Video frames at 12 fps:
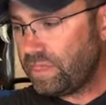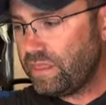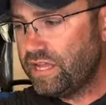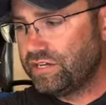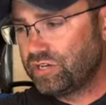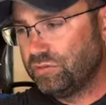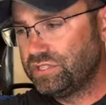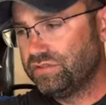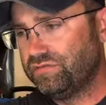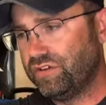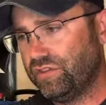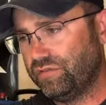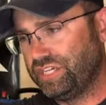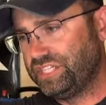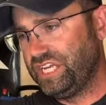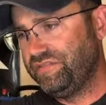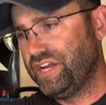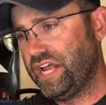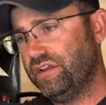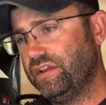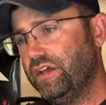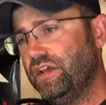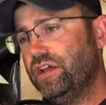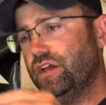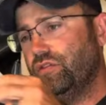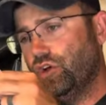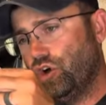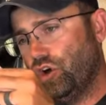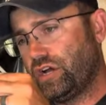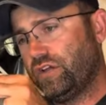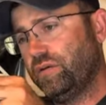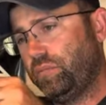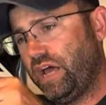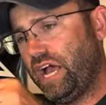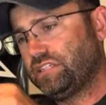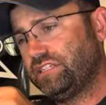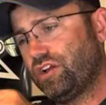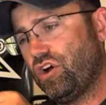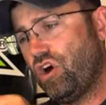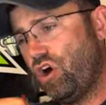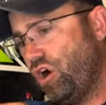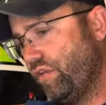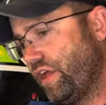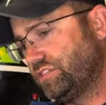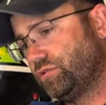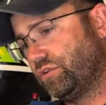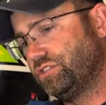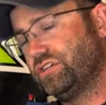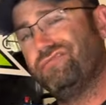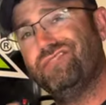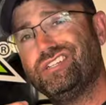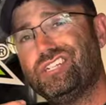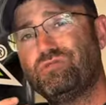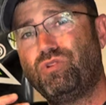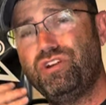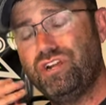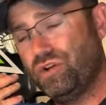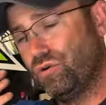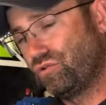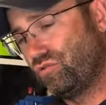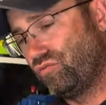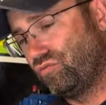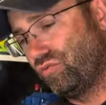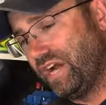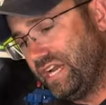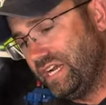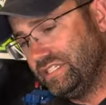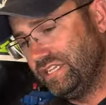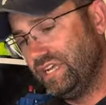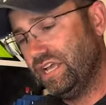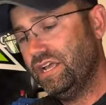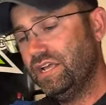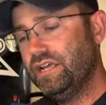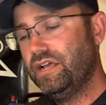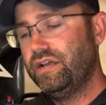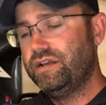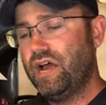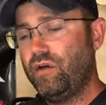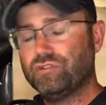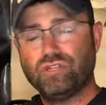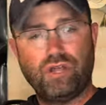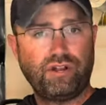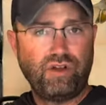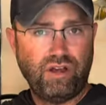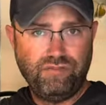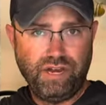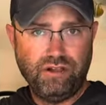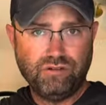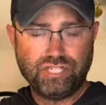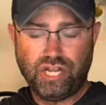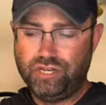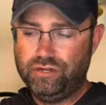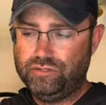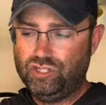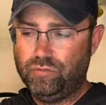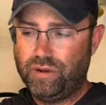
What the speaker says: In terms of the receiving end, the hook, the plastic, all that sort of stuff, this is where you can go crazy. Now, there's a lot of great videos on YouTube